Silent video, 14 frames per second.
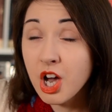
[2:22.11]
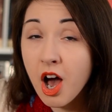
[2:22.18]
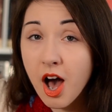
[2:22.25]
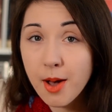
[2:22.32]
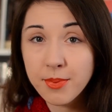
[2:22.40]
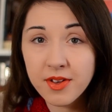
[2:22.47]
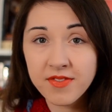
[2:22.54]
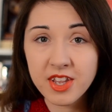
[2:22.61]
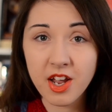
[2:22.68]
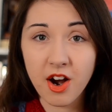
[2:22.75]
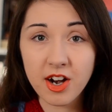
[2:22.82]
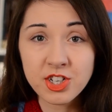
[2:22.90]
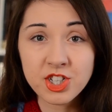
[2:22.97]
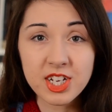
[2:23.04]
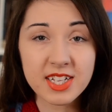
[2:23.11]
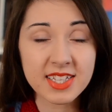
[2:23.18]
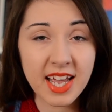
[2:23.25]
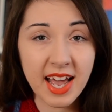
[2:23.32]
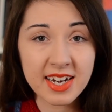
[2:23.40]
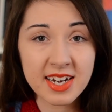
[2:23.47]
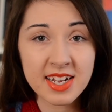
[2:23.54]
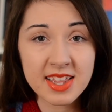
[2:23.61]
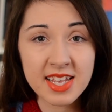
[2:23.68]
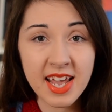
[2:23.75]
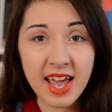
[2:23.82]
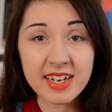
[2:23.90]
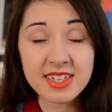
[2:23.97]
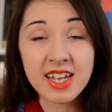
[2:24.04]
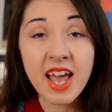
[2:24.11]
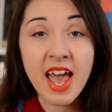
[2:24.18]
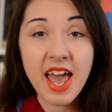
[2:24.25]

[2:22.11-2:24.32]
top of the arch, it's added at the end,